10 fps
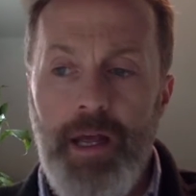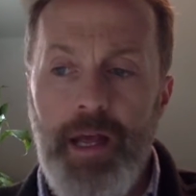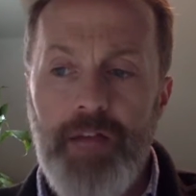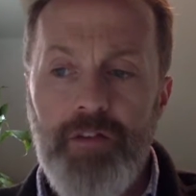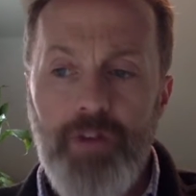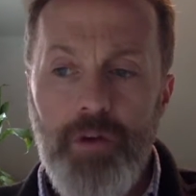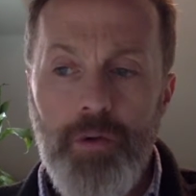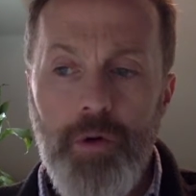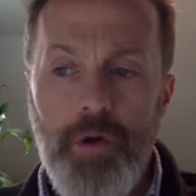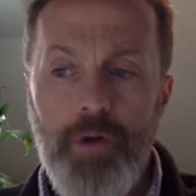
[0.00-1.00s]
And
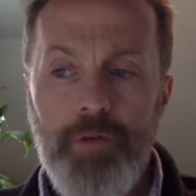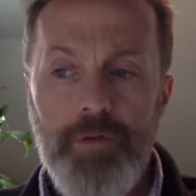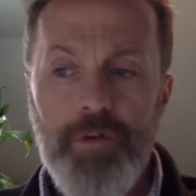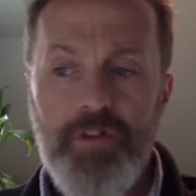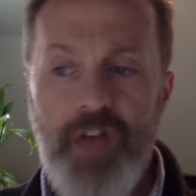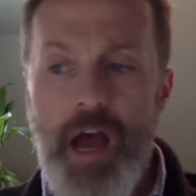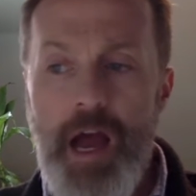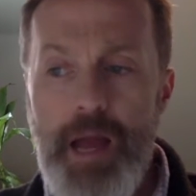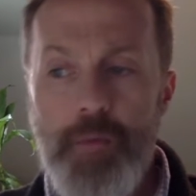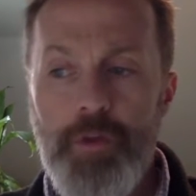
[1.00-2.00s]
so over
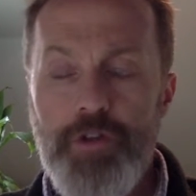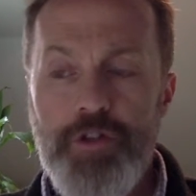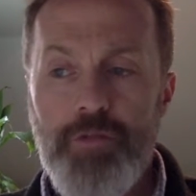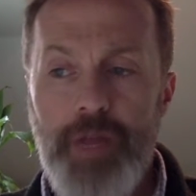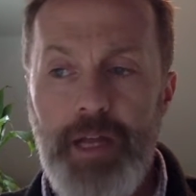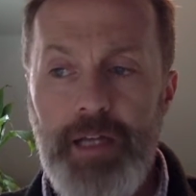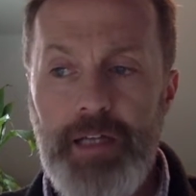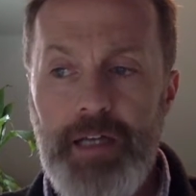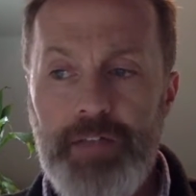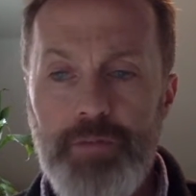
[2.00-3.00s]
time, what you should
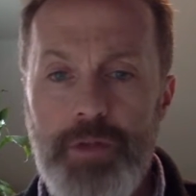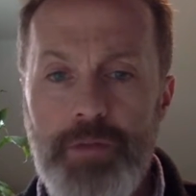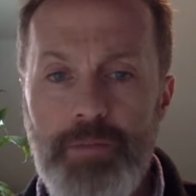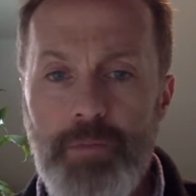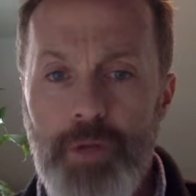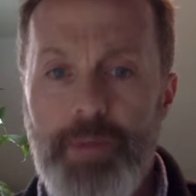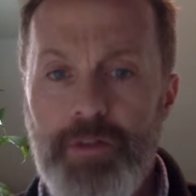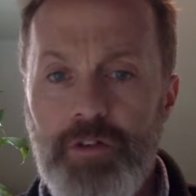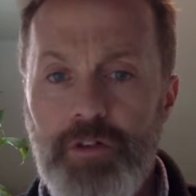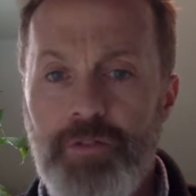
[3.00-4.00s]
recognize, what you may
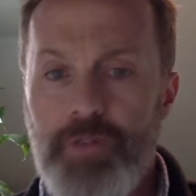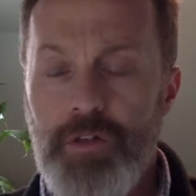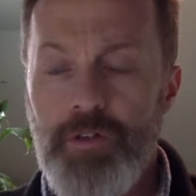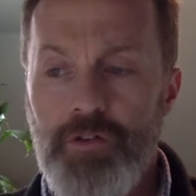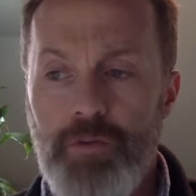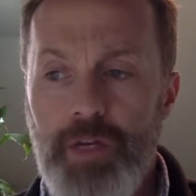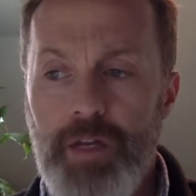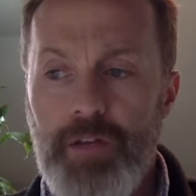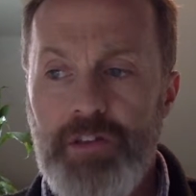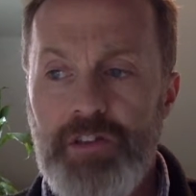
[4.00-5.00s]
start to feel as you're
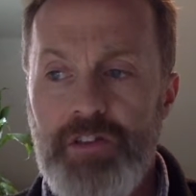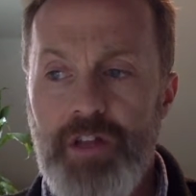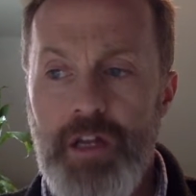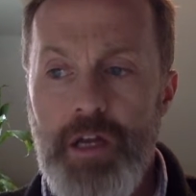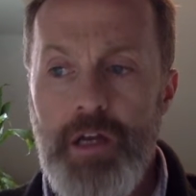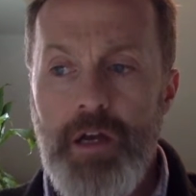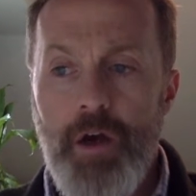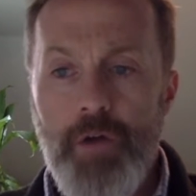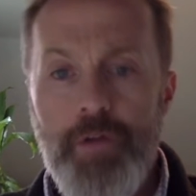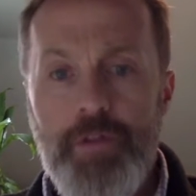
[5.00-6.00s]
reading this, is that
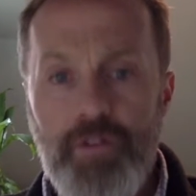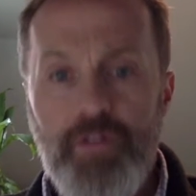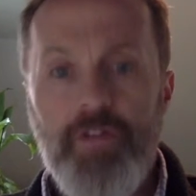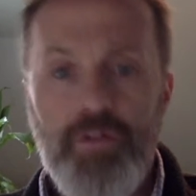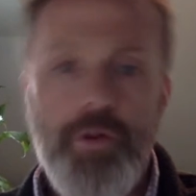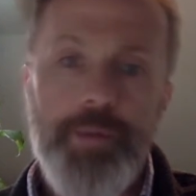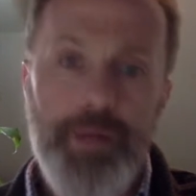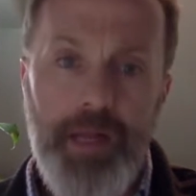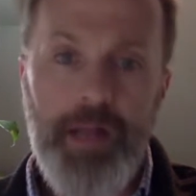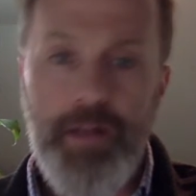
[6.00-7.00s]
although this is a story
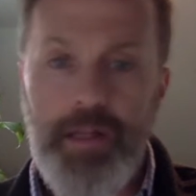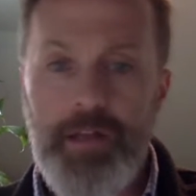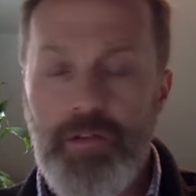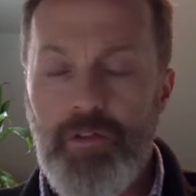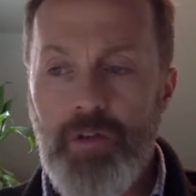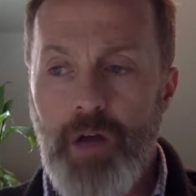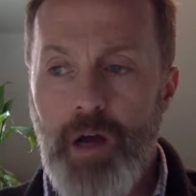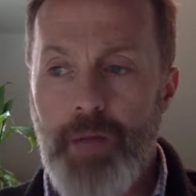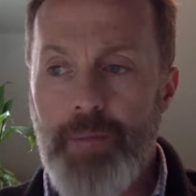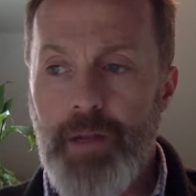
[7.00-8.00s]
about aliens
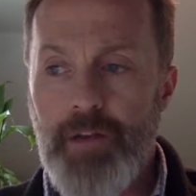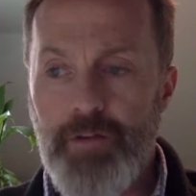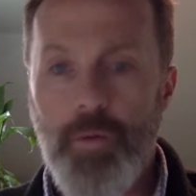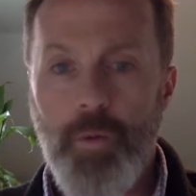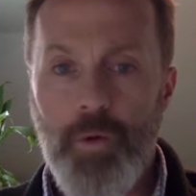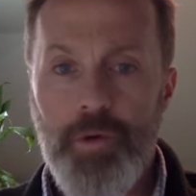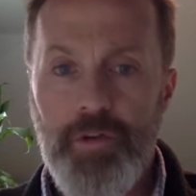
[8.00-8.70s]
in a different world,